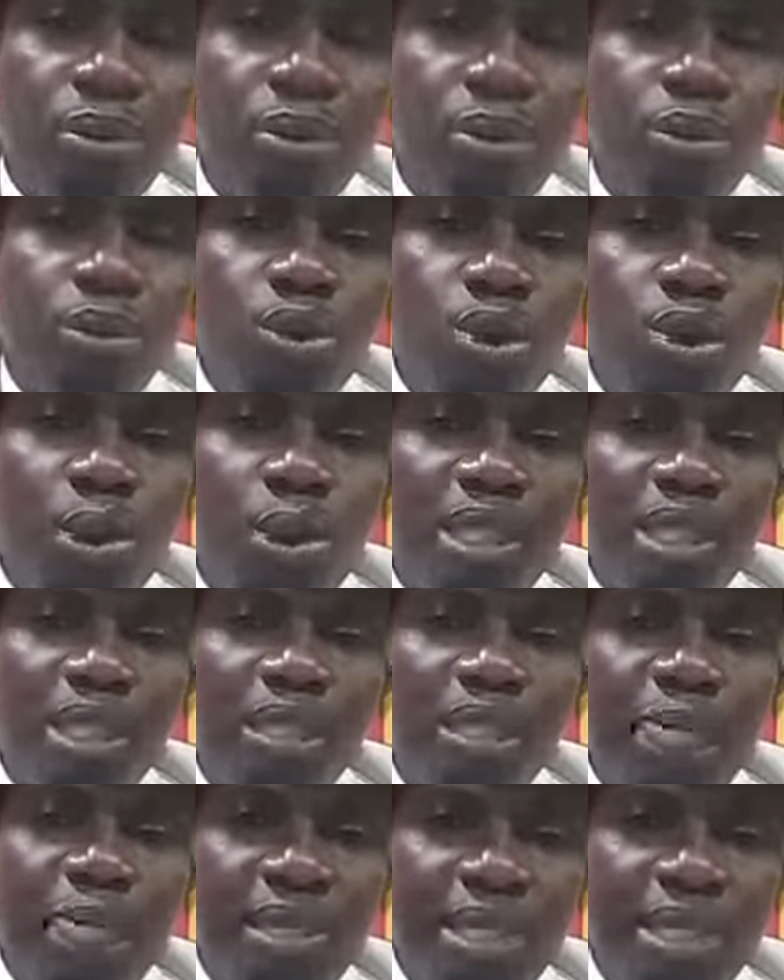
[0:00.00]
towards
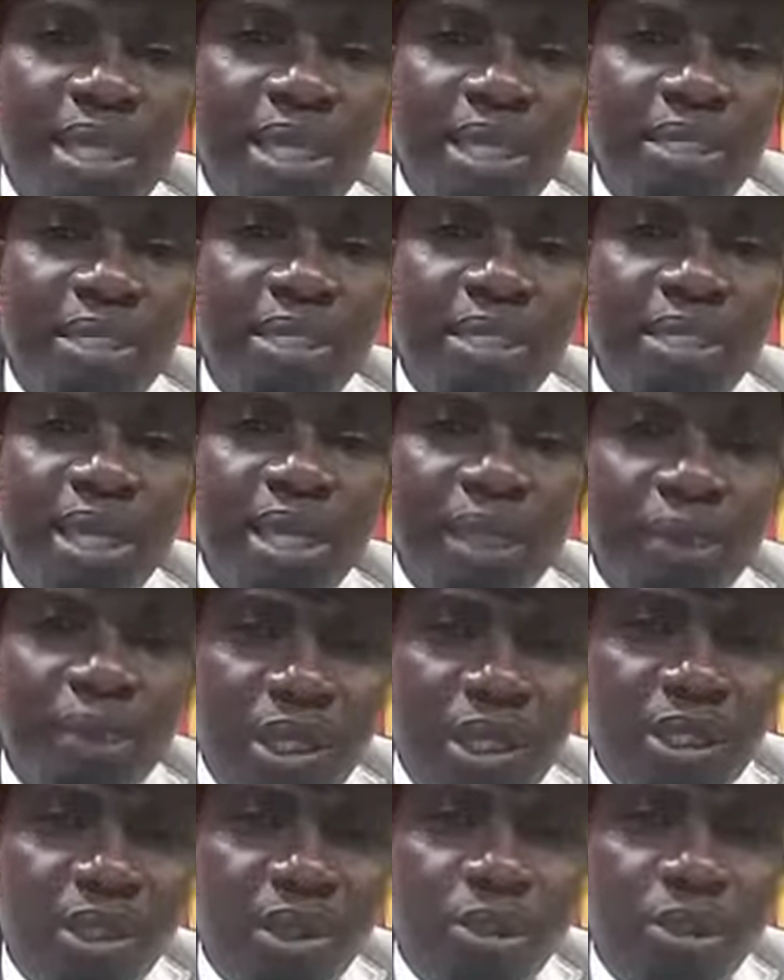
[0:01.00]
his business and
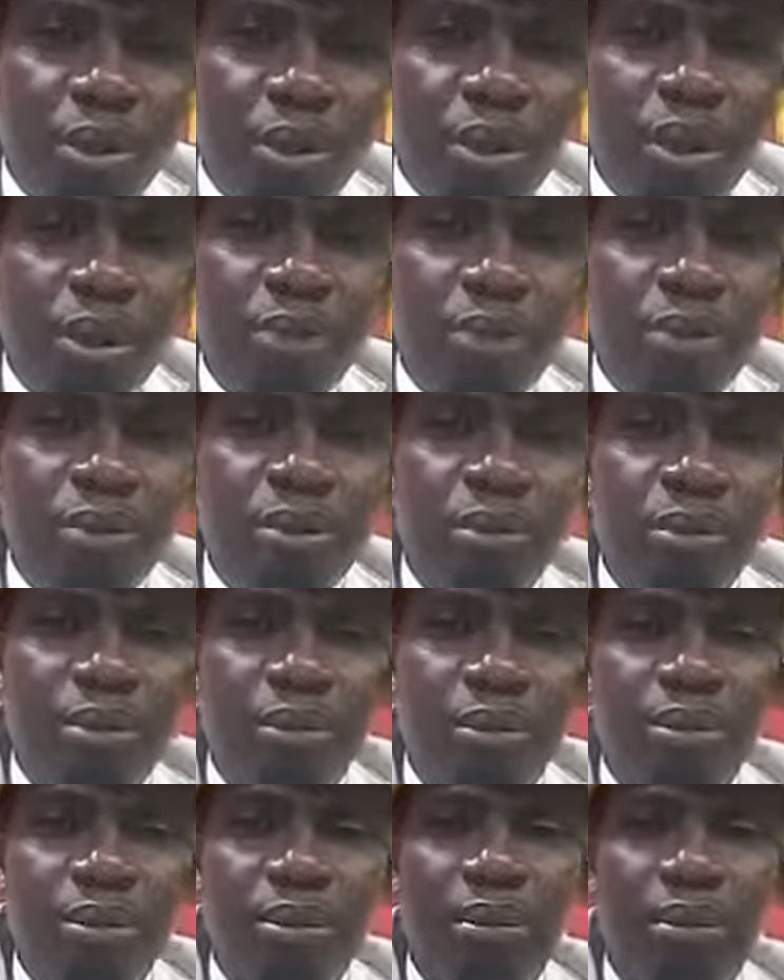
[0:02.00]
what is going on.
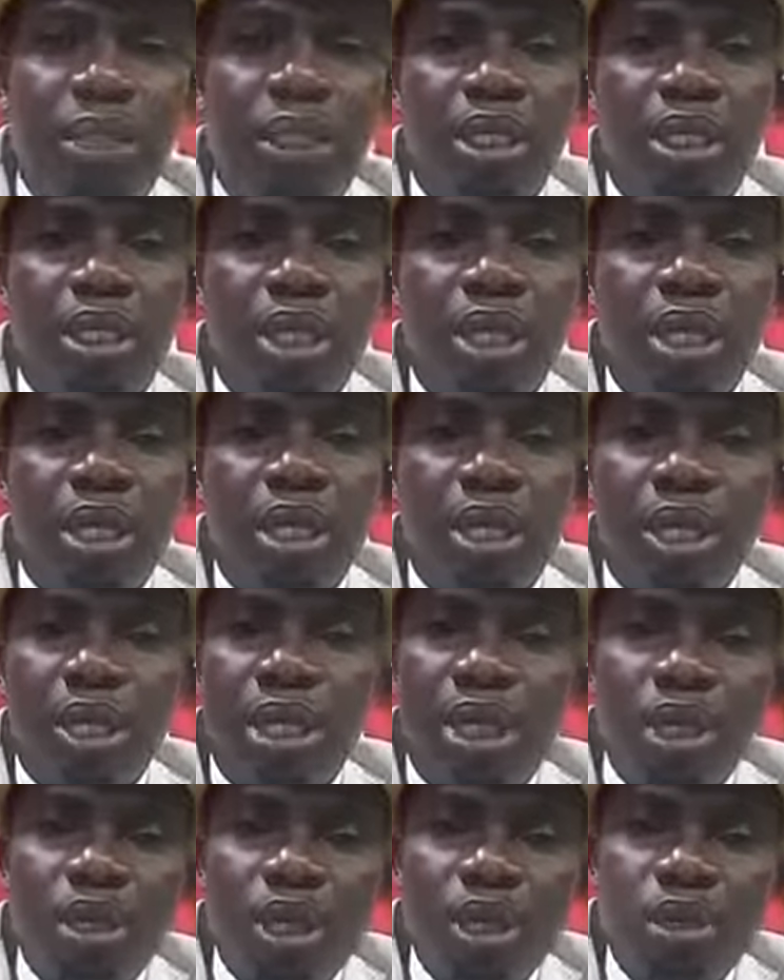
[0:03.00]

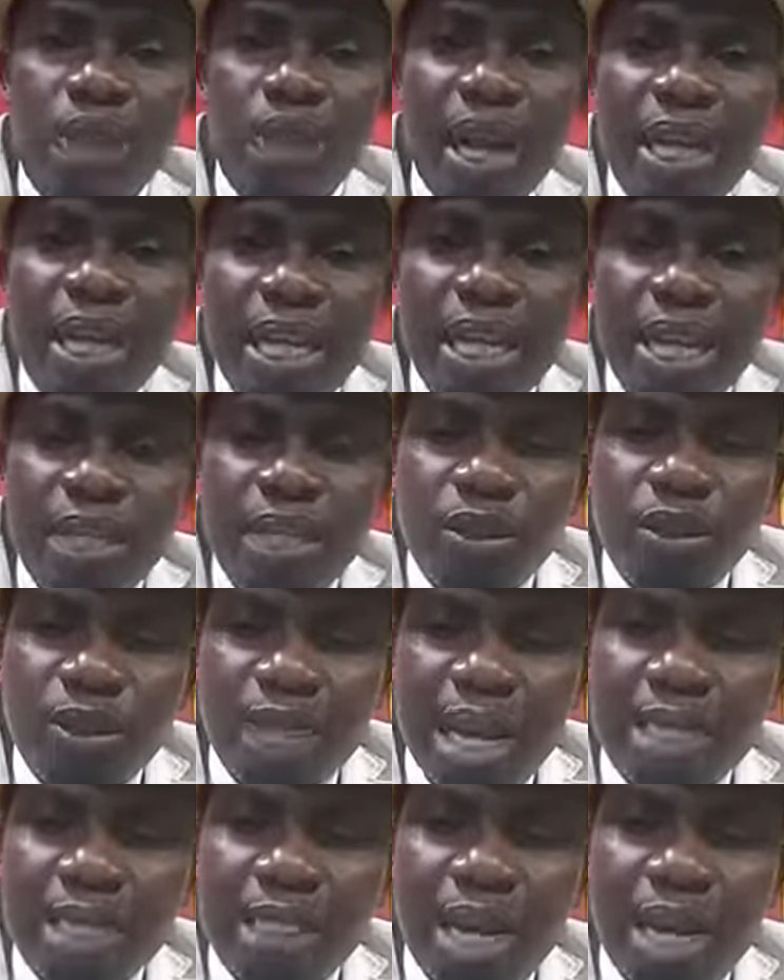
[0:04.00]
He also agreed to
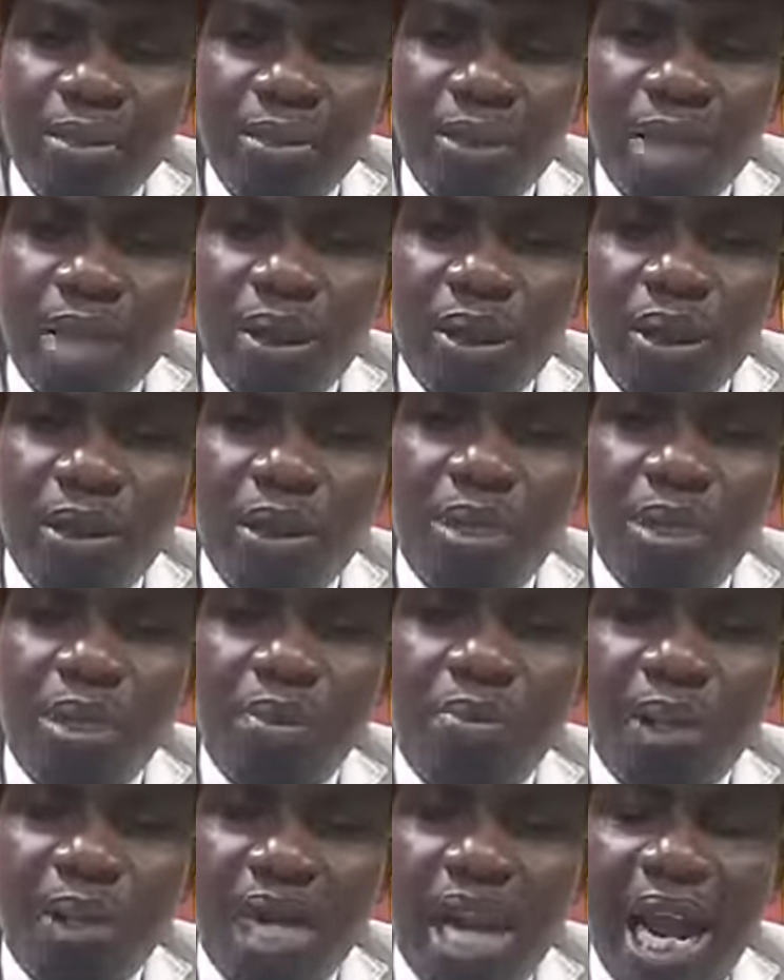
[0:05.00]
that time because
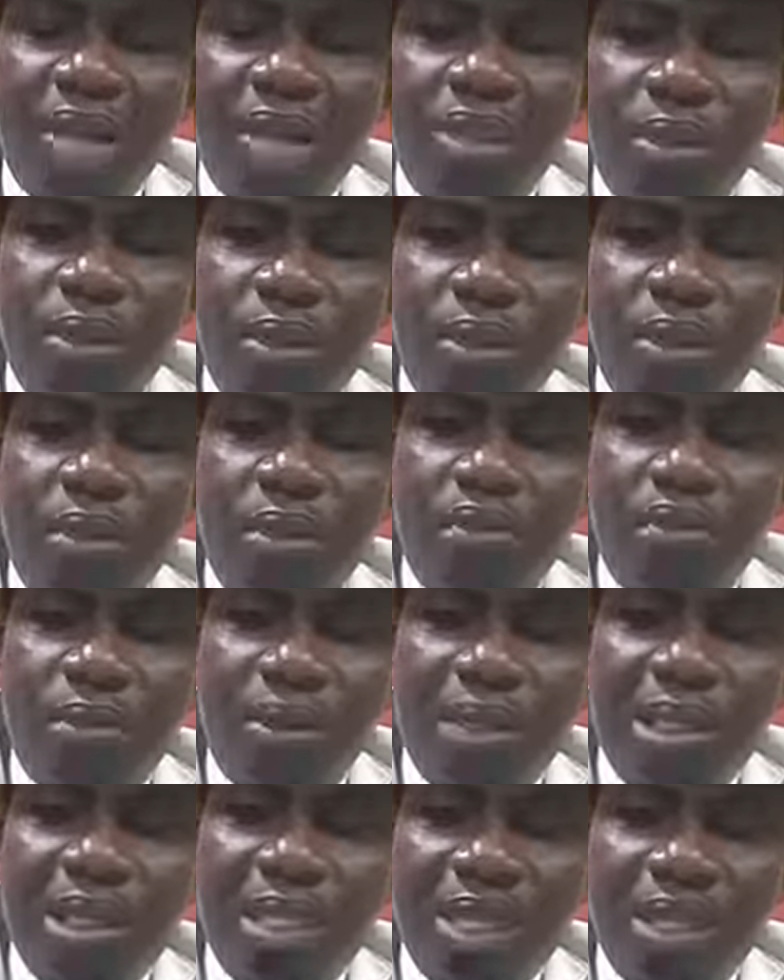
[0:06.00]
prayer is good
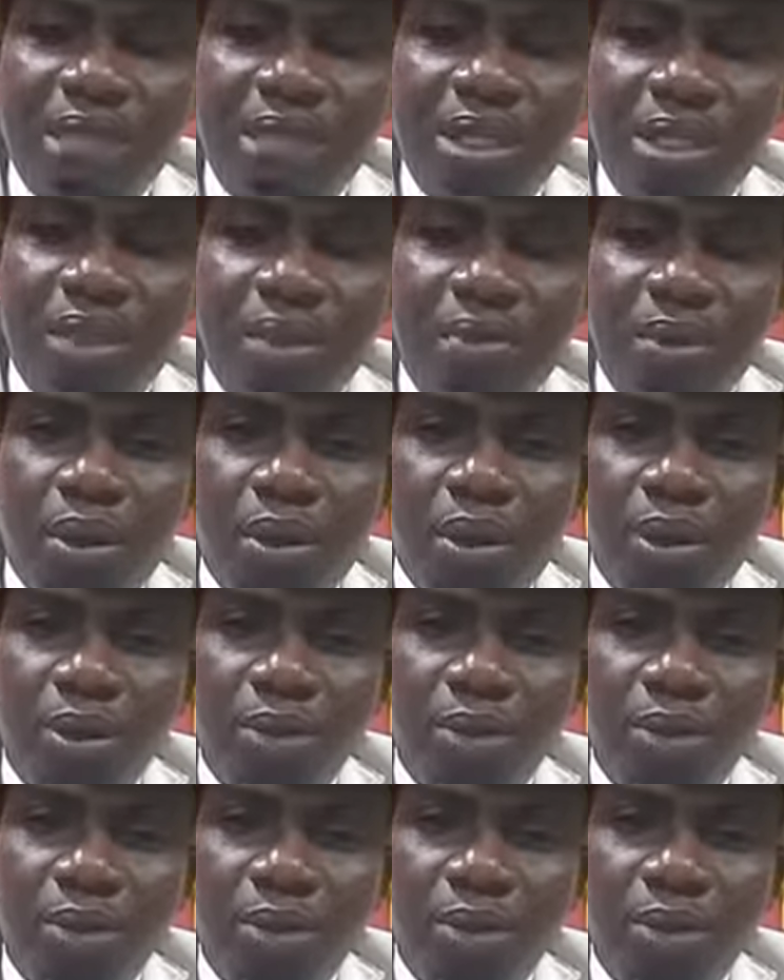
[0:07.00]
from a servant of God.